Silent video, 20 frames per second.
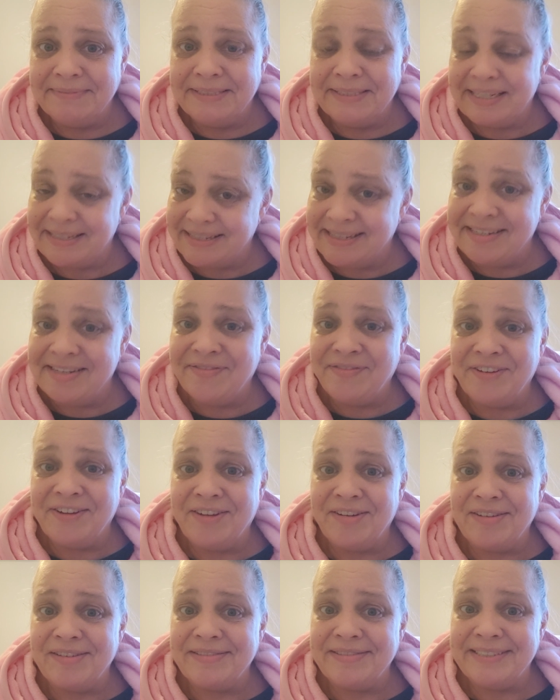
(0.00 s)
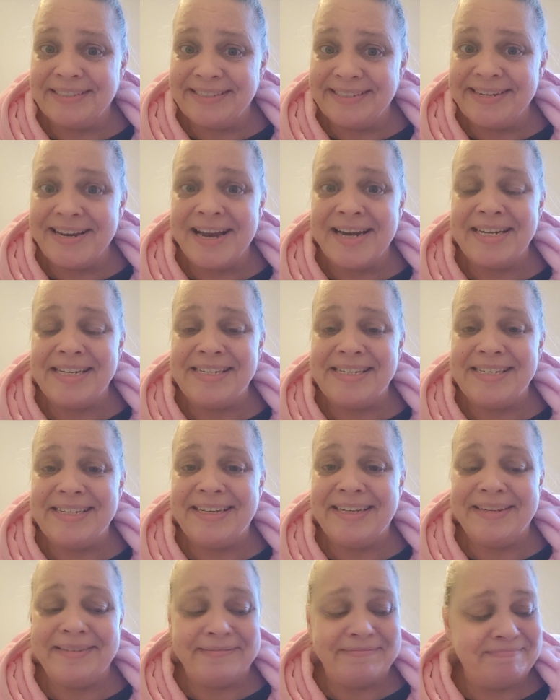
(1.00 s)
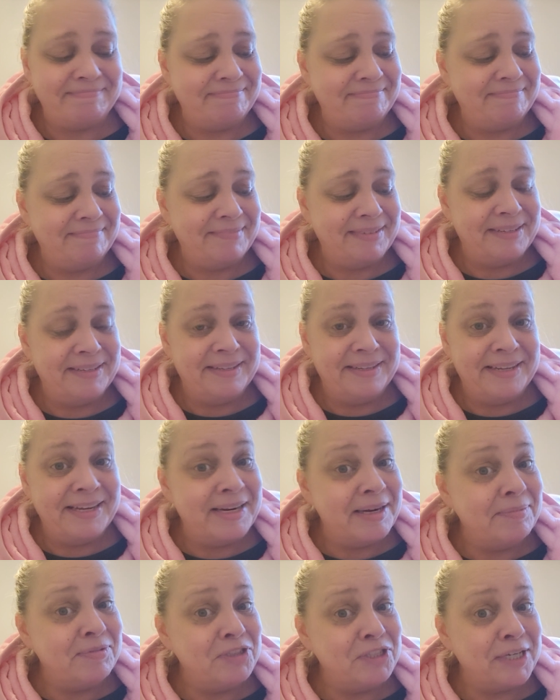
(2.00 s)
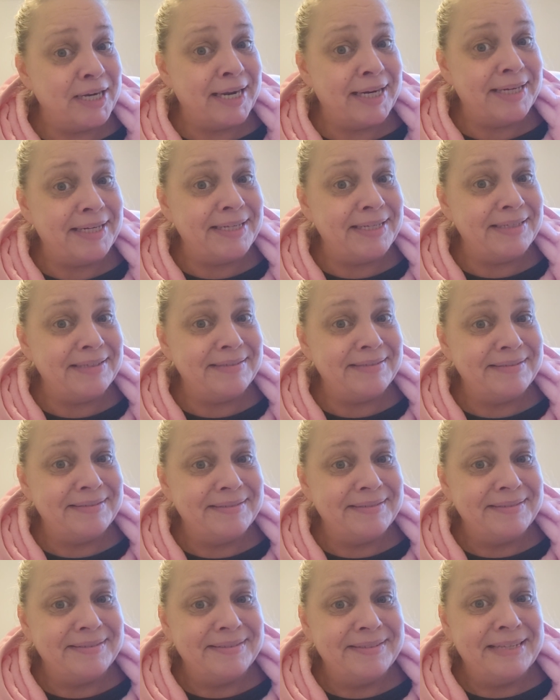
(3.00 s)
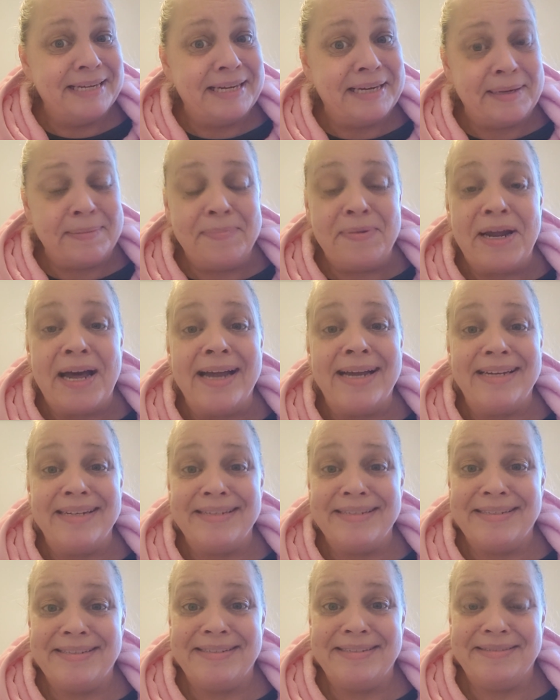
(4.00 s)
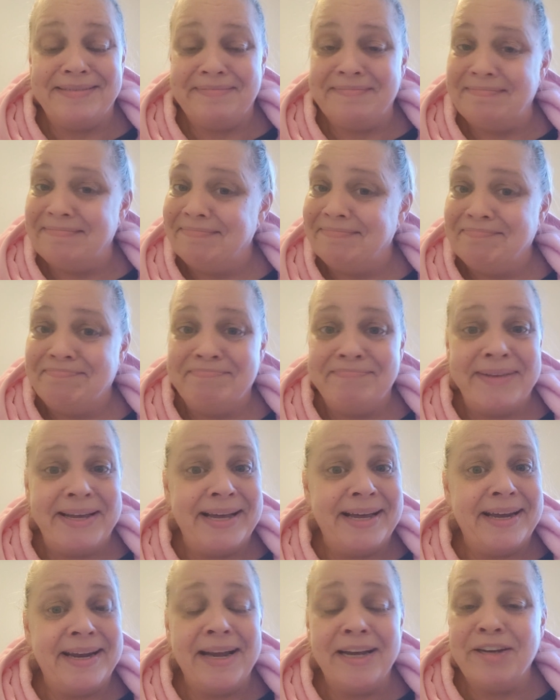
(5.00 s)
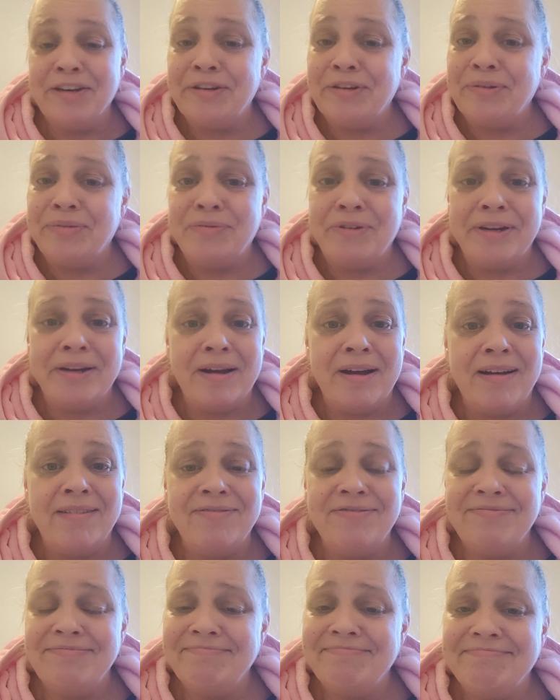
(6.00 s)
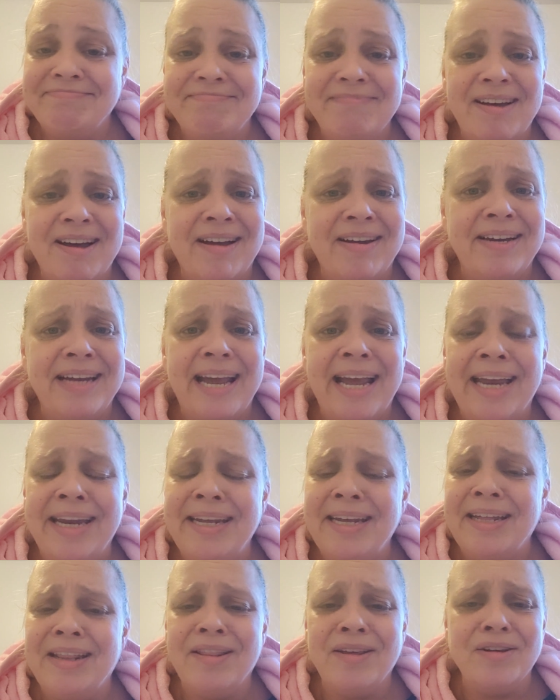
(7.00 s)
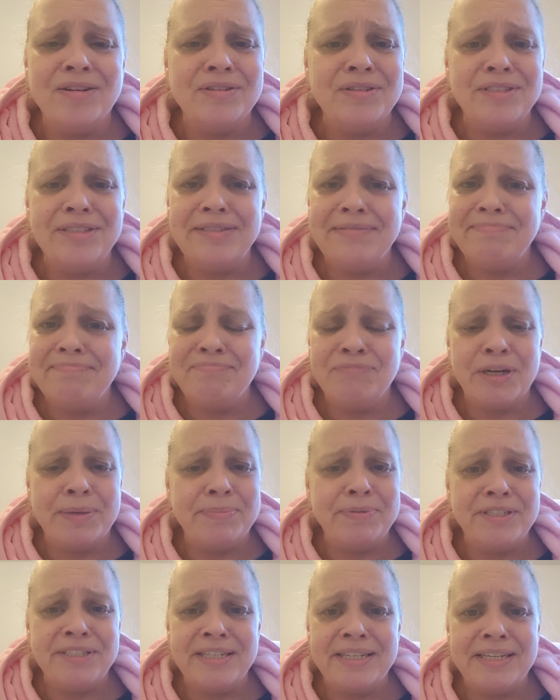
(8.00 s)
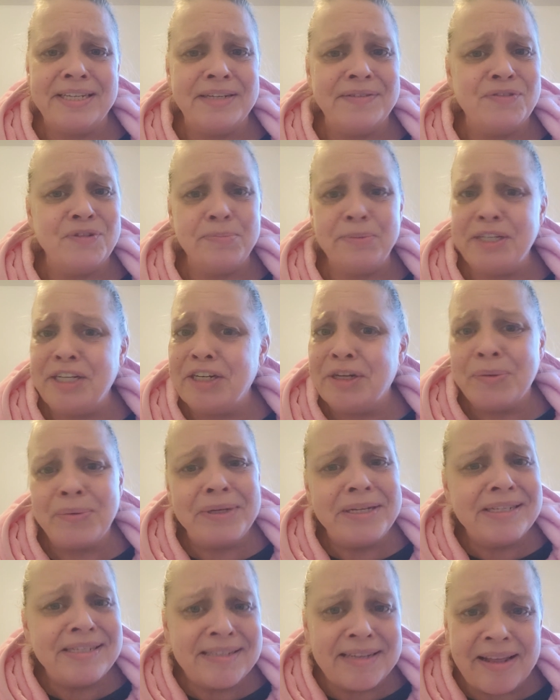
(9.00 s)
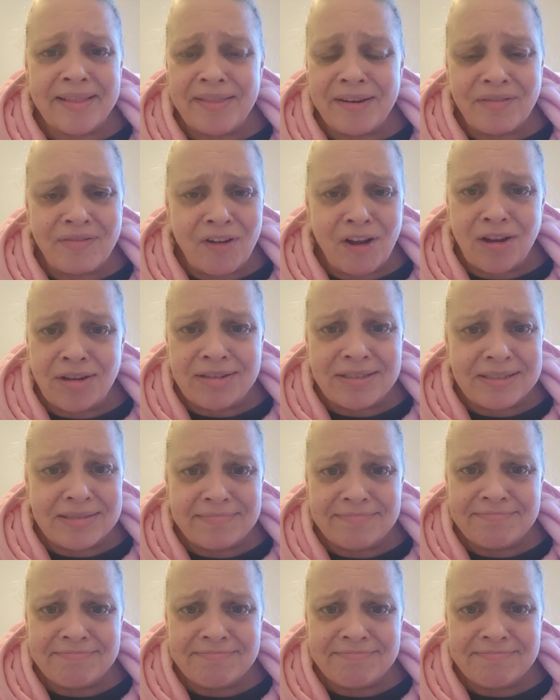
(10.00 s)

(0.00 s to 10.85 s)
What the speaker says: It's difficult. It's not easy. And I'm shiny. And I'm nice. Man, I could have went off on any of those representatives. But you know what? It's not their fault.